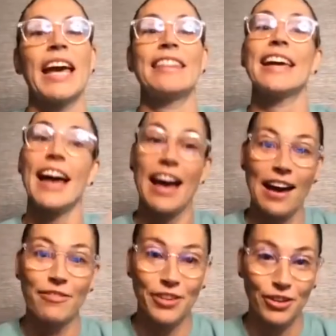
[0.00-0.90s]
And they
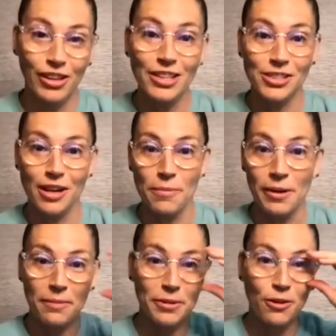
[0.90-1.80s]
have their election coming
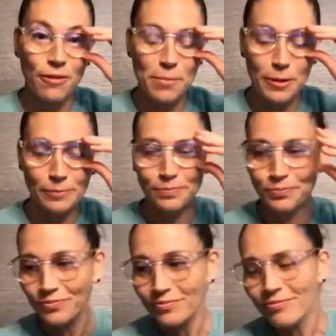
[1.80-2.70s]
up in November.
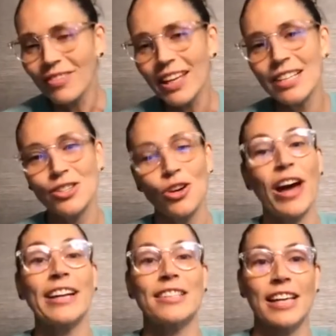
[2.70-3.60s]
And
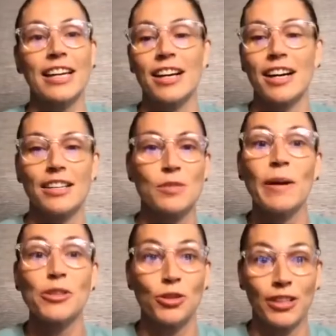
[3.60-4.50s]
it's like a
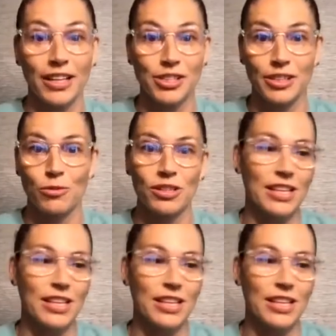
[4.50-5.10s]
special election where it's